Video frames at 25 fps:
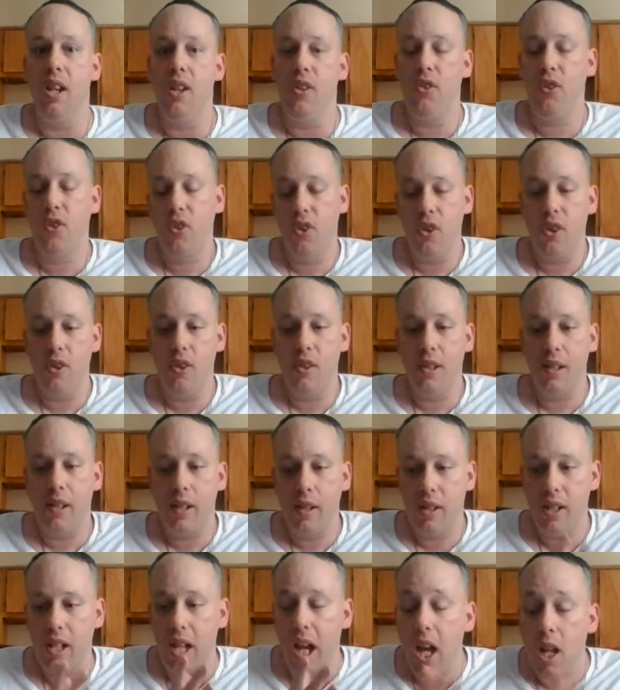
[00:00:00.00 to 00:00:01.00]
is.
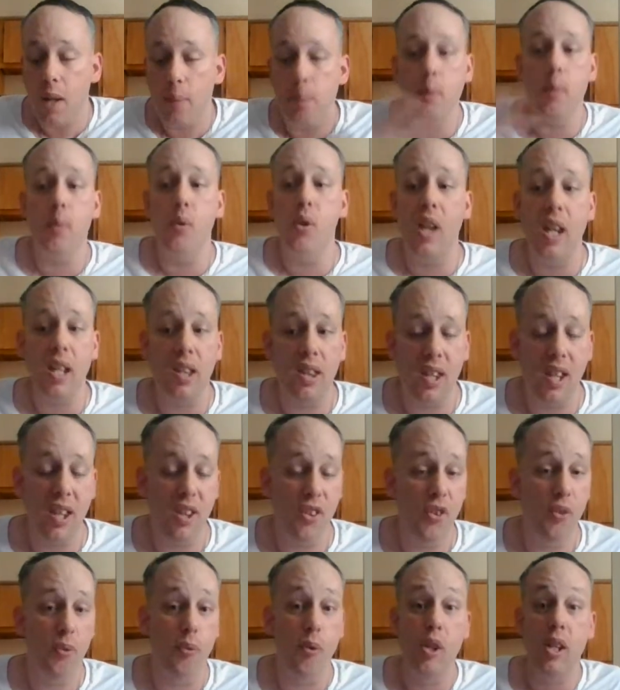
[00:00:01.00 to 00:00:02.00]
Kind of people like
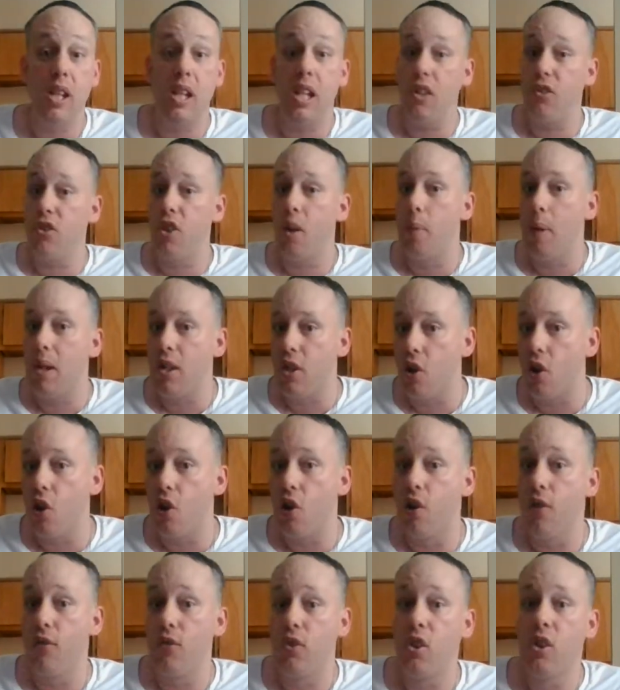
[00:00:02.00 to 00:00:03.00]
this really gets on my
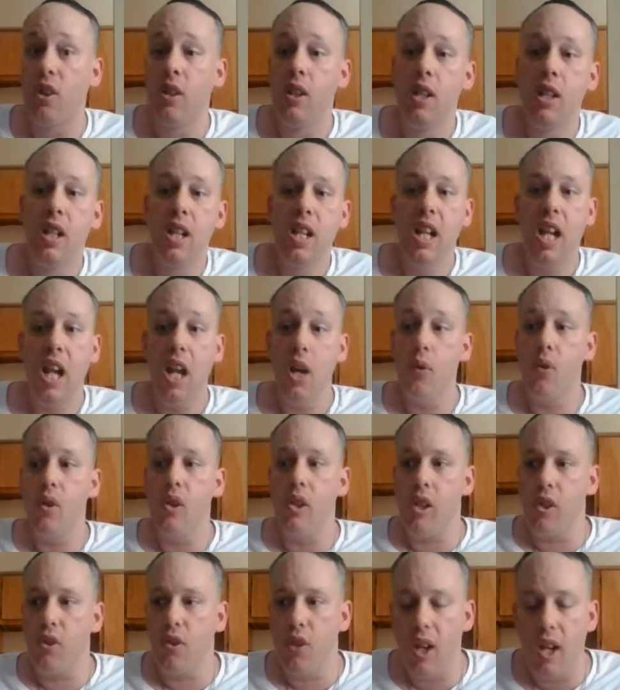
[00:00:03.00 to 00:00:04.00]
nerves. It
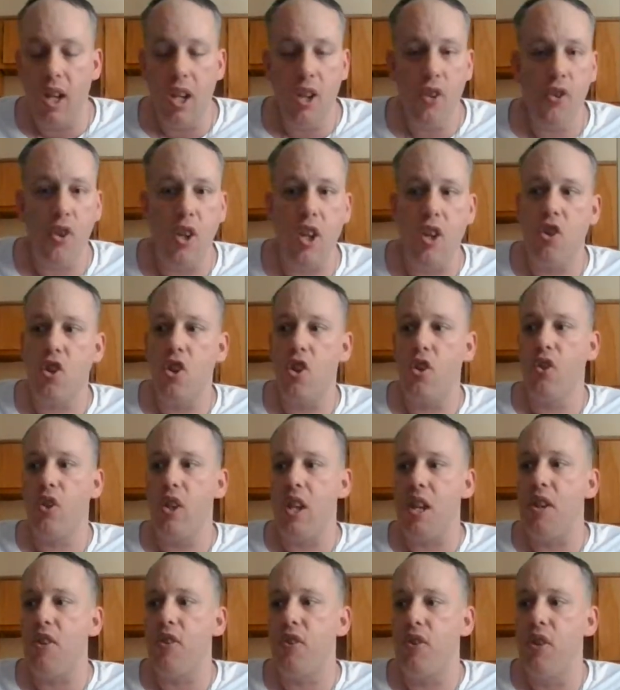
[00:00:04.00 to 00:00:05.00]
really does. It's just
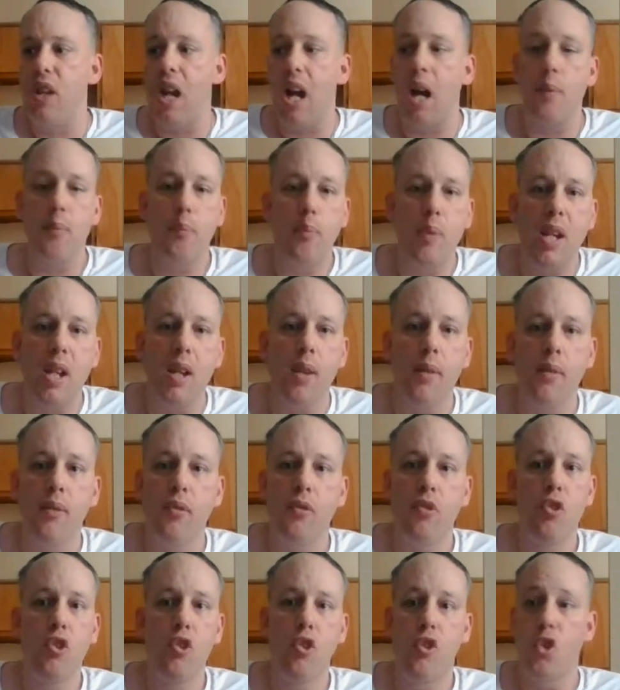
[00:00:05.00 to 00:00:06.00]
he's not
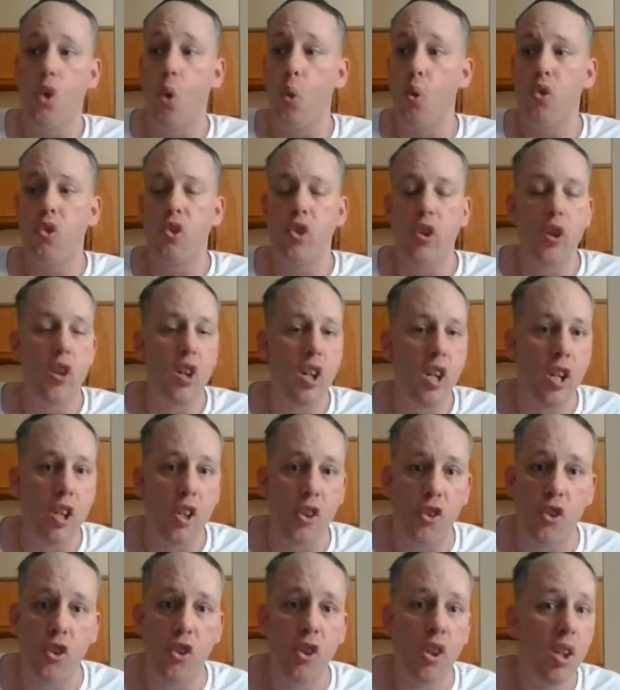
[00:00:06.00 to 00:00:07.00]
being so
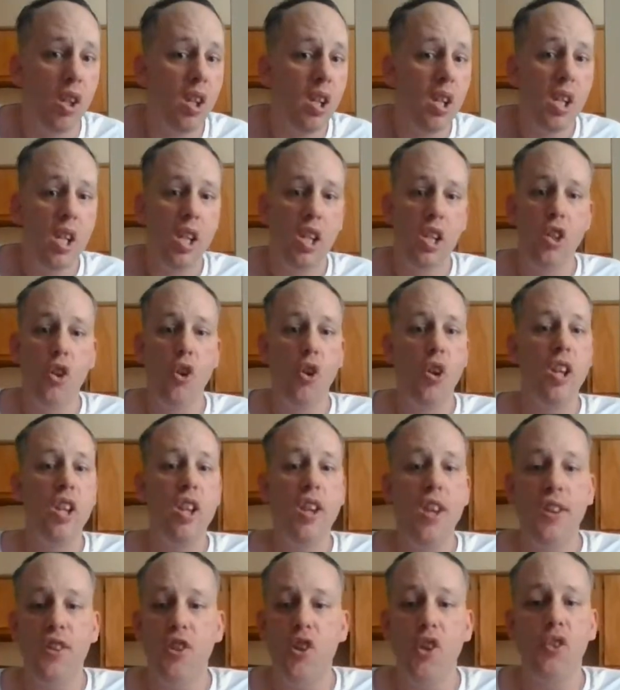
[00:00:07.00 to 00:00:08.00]
serious.
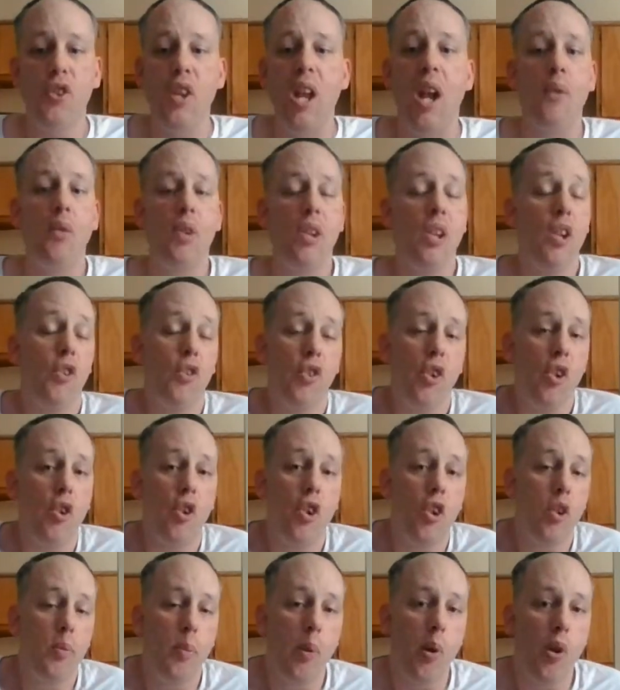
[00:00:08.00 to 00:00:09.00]
He's just not really a
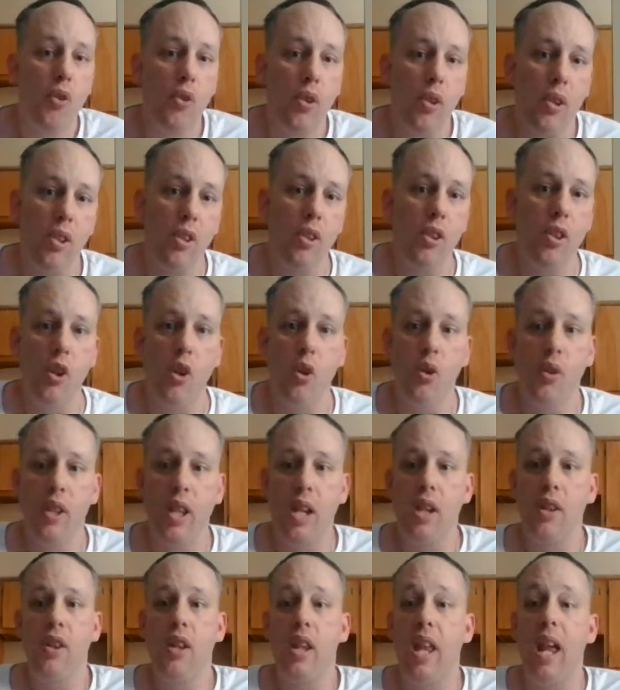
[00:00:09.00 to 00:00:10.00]
serious person.
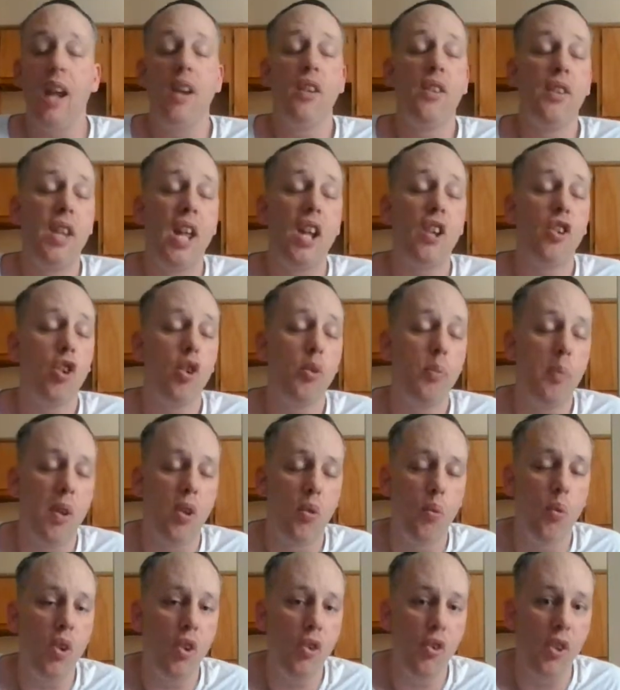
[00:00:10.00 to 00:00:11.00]
That's just
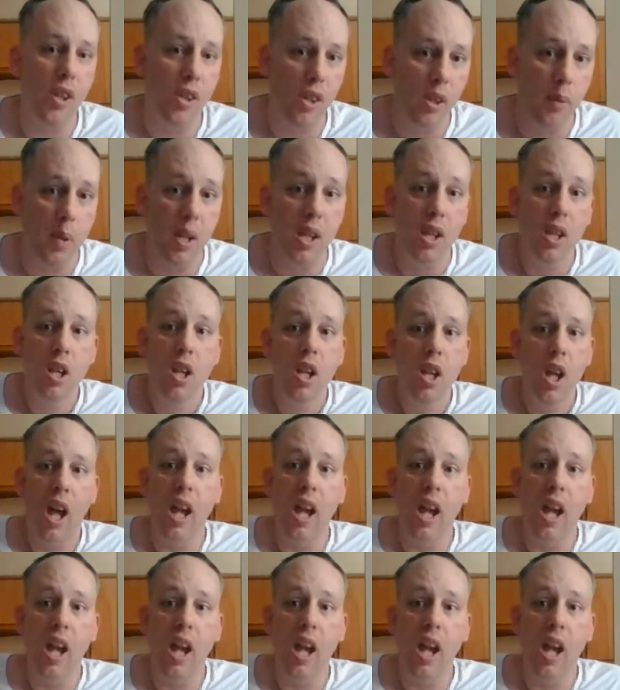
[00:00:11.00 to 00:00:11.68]
basically what it seems to be.